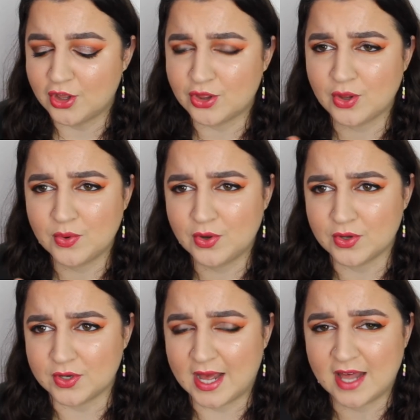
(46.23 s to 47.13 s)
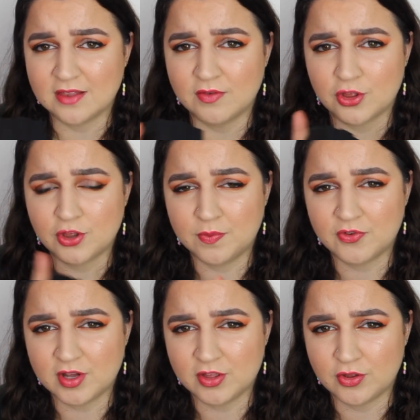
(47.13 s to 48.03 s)
so good, and
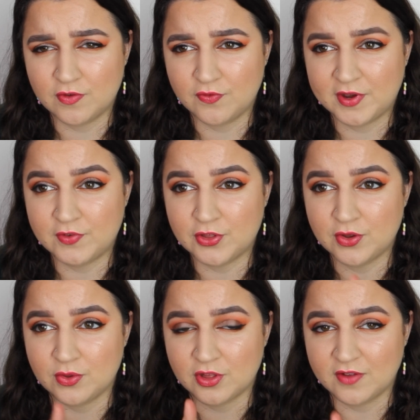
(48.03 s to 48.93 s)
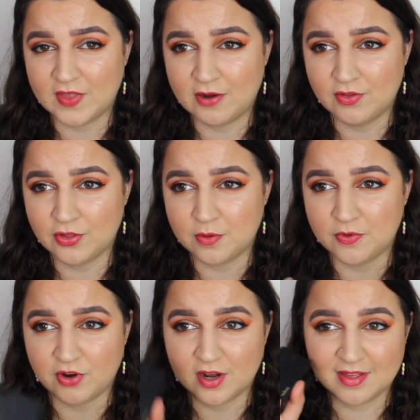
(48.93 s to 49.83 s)
Superdrugs are doing 3 for 2, so if they're on
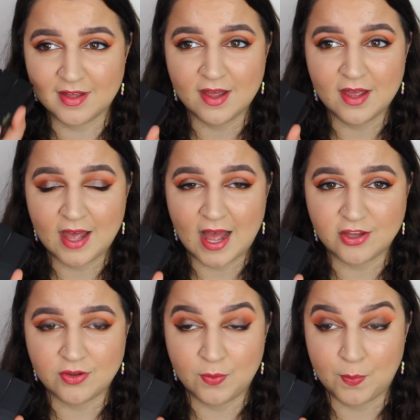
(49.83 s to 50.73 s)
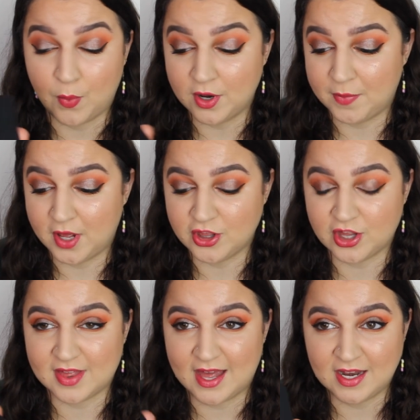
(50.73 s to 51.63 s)
Superdrugs and you want to
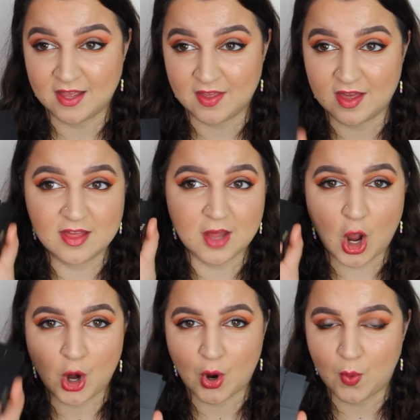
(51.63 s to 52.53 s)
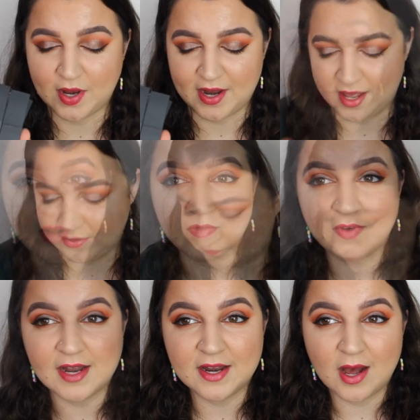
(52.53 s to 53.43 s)
purchase any of these, go on there.
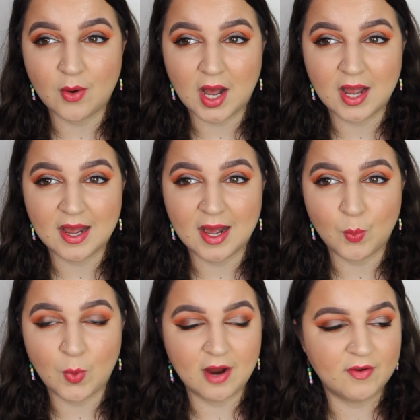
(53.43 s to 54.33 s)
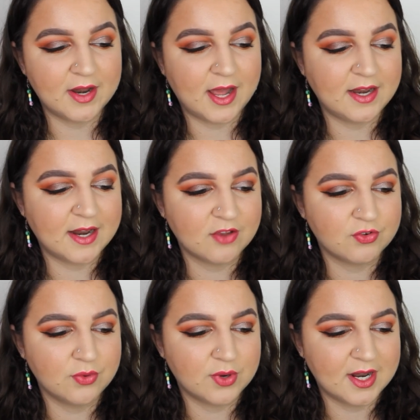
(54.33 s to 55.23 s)
Right now I am wearing a
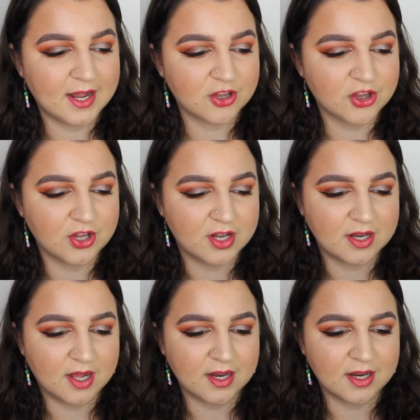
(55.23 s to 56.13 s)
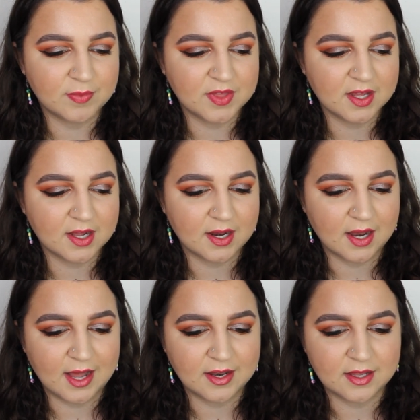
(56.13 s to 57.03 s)
Natural Collection lipstick
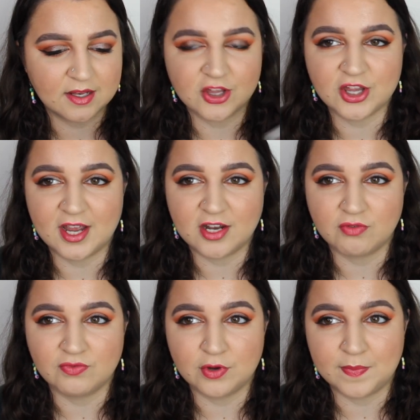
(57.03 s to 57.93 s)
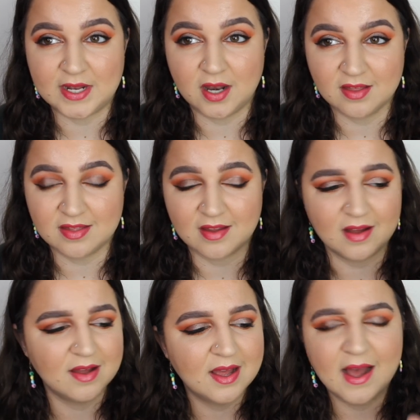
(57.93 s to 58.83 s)
liner in the shade Ruby
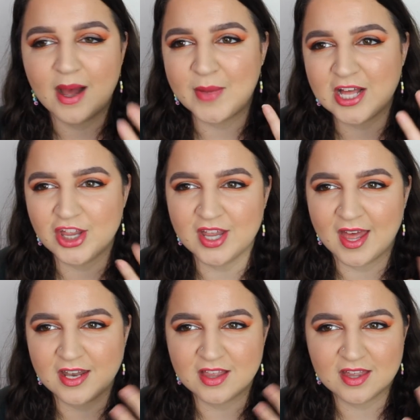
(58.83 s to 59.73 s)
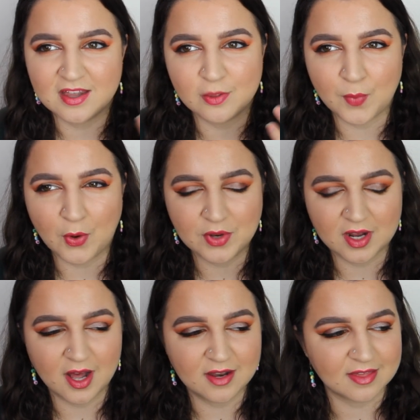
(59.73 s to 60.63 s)
Luster. I'm actually getting into these bolder
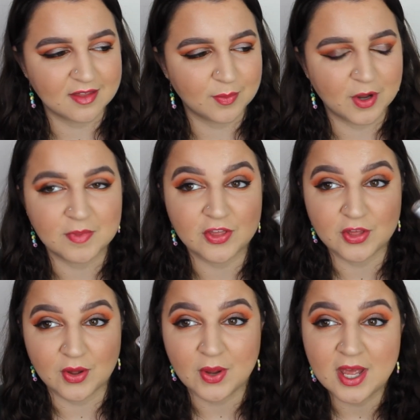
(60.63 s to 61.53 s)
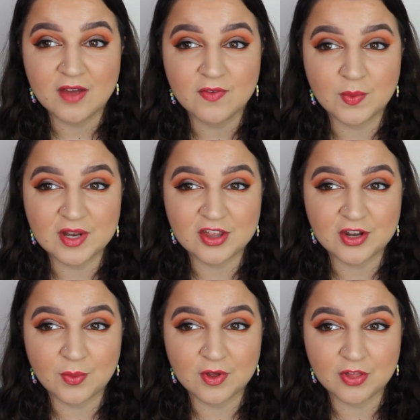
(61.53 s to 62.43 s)
colors at the moment, so if you wanted to
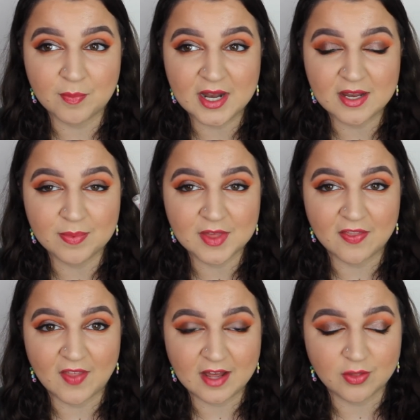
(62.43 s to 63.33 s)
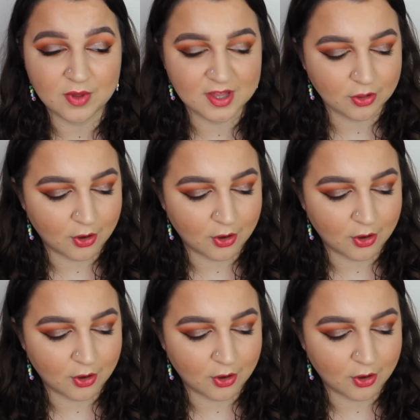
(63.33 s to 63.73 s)
know what's on my lips, that is what is